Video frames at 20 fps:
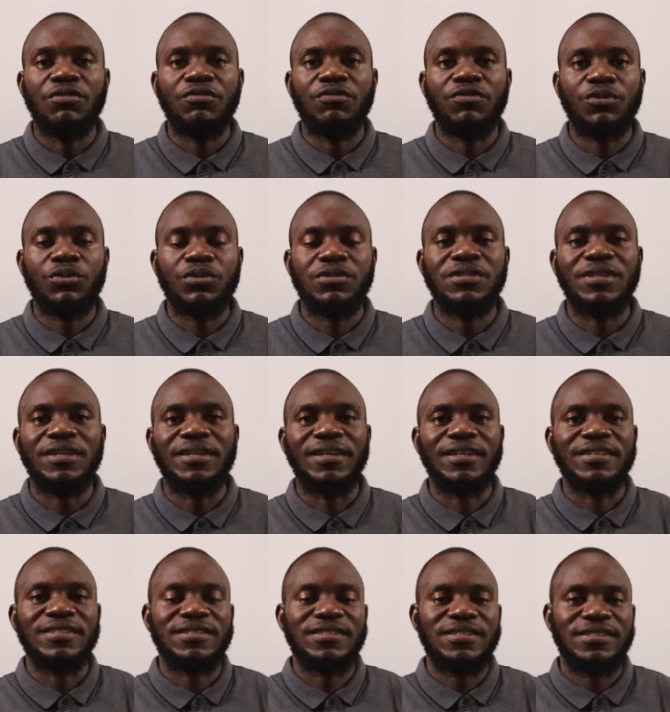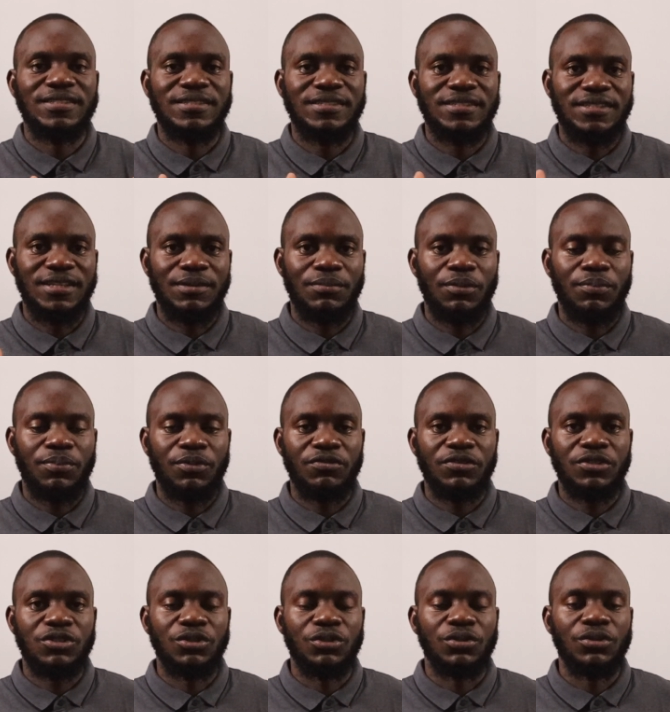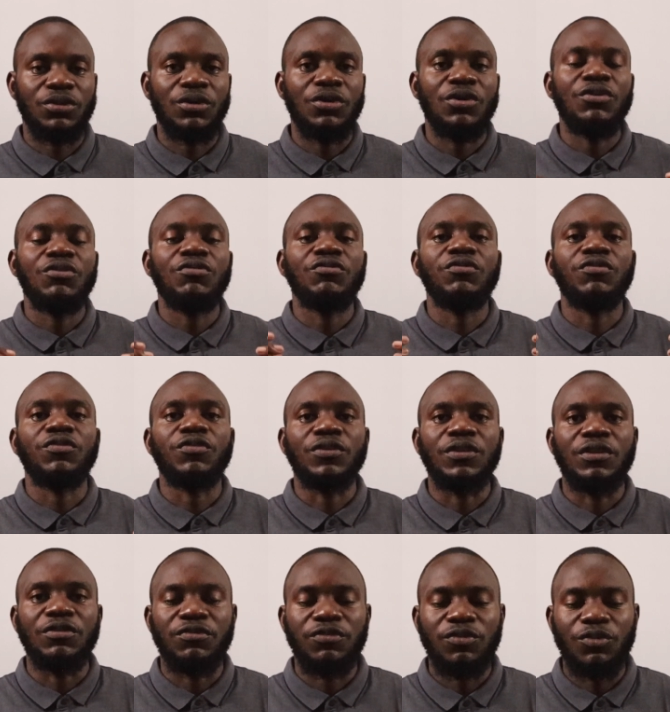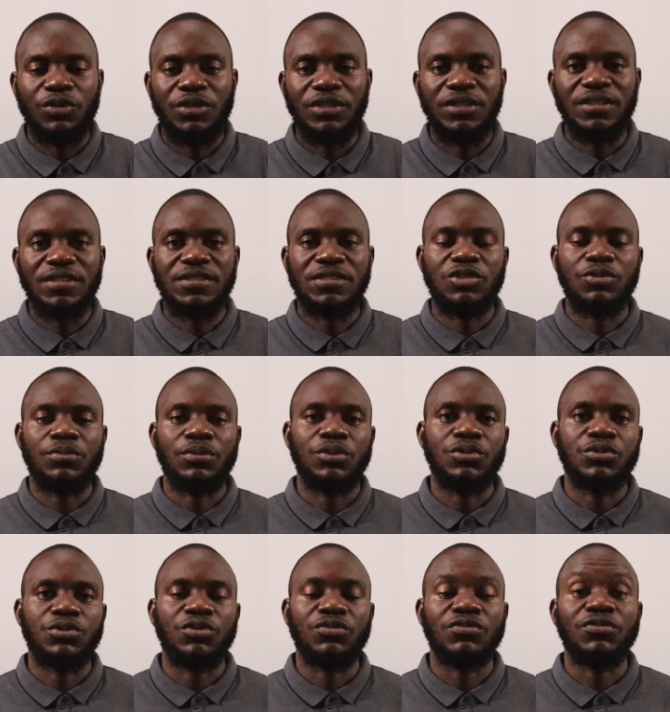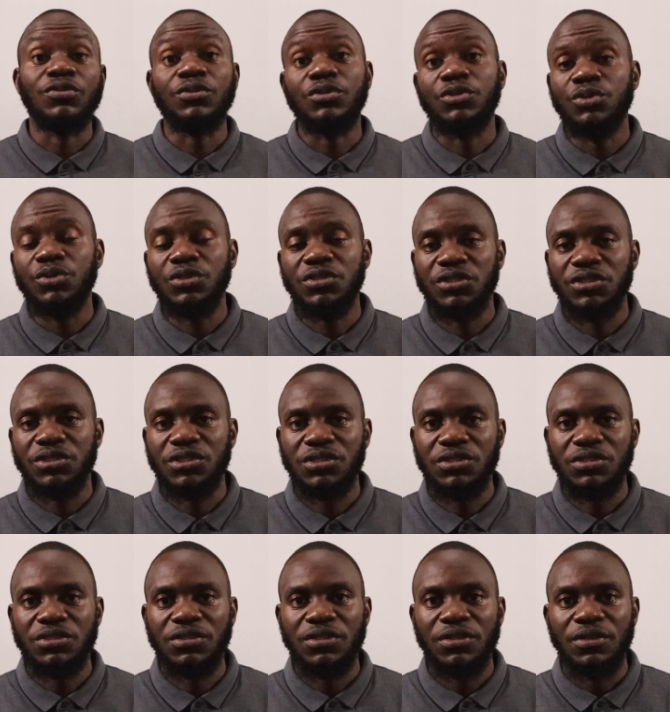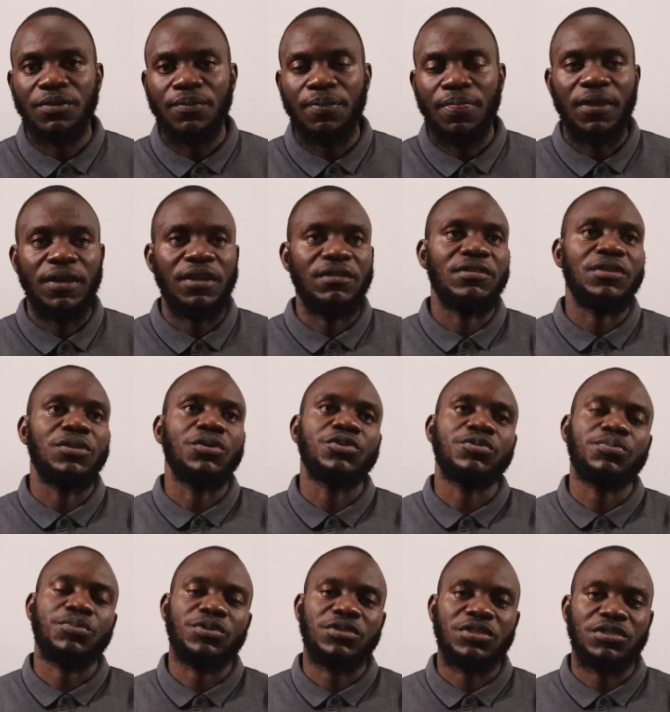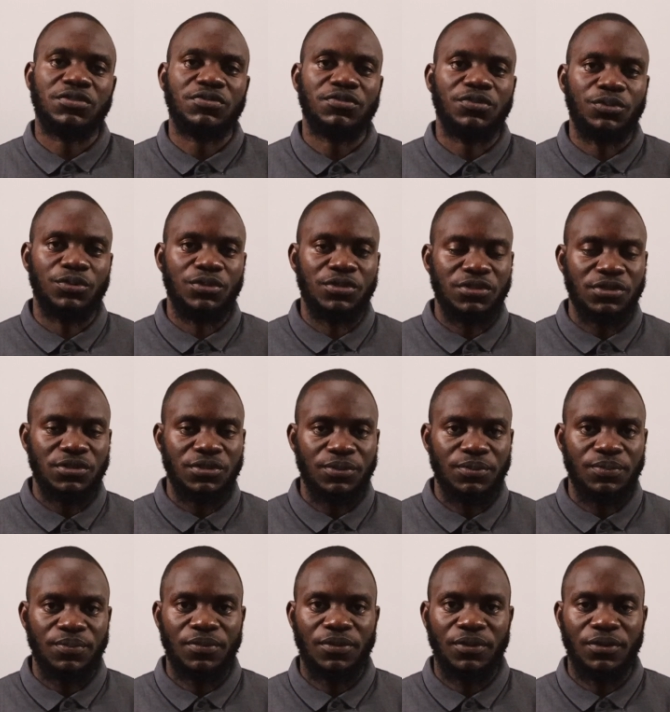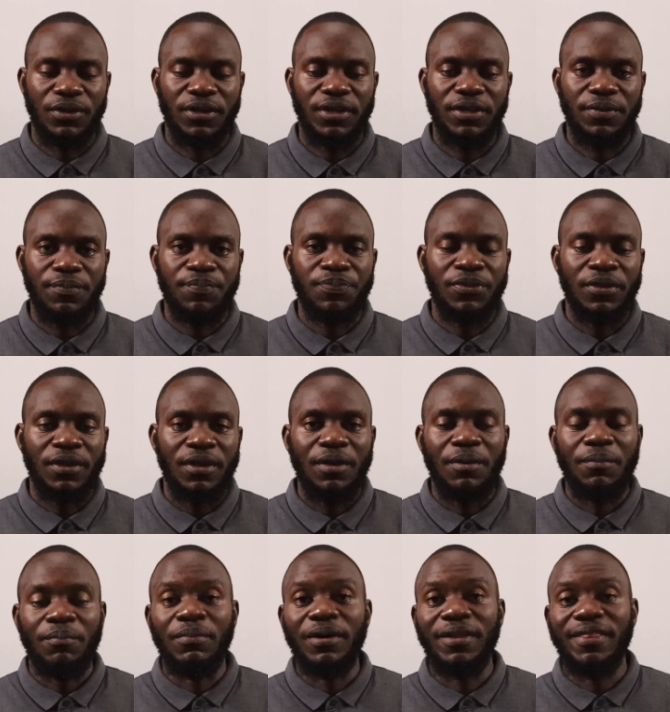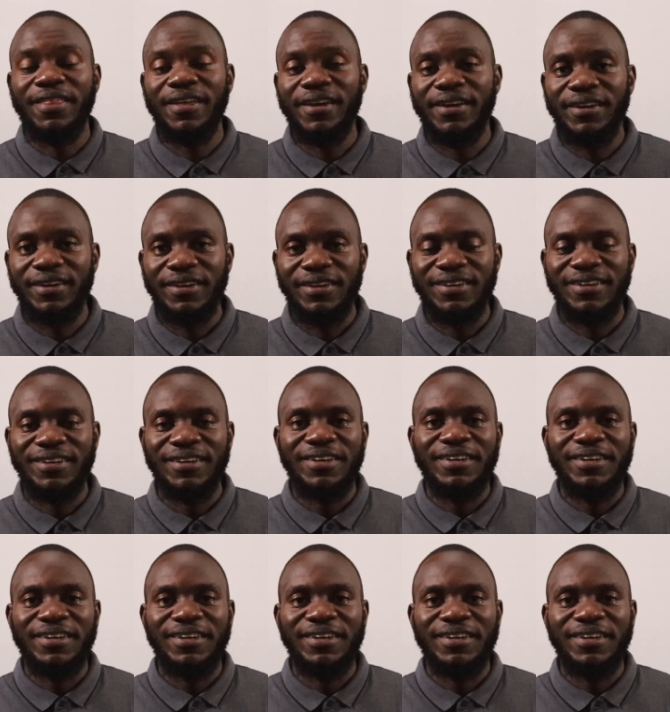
fruits that are stable provision for the food industry to produce those fruit juices and even those processed foods okay but then